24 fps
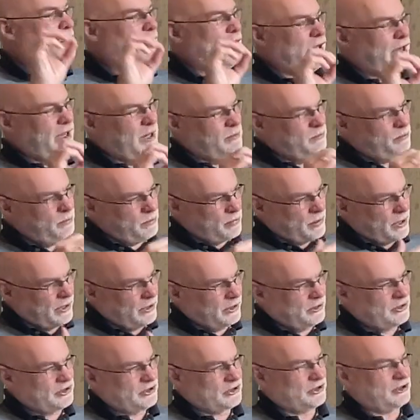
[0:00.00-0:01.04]
But in
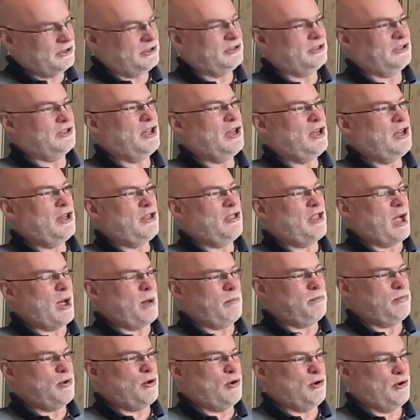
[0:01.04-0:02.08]
person,
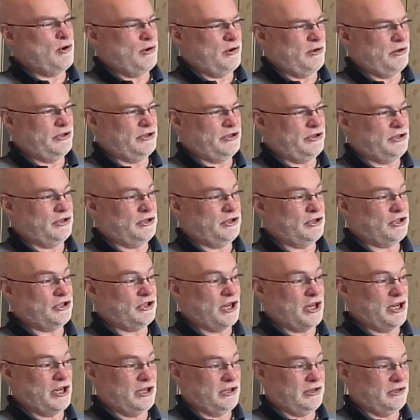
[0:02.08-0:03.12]
that pause, the
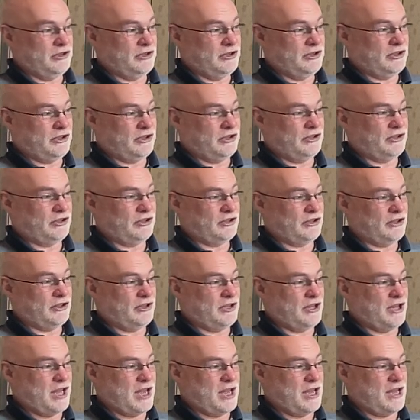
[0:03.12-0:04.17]
silence,
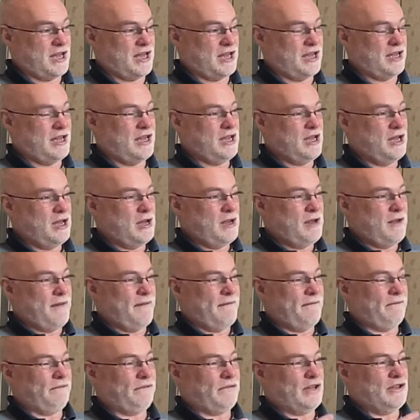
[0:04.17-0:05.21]

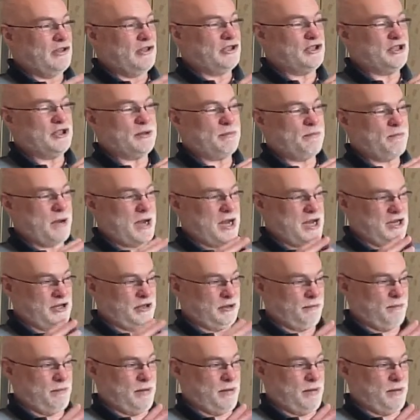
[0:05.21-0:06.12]
the space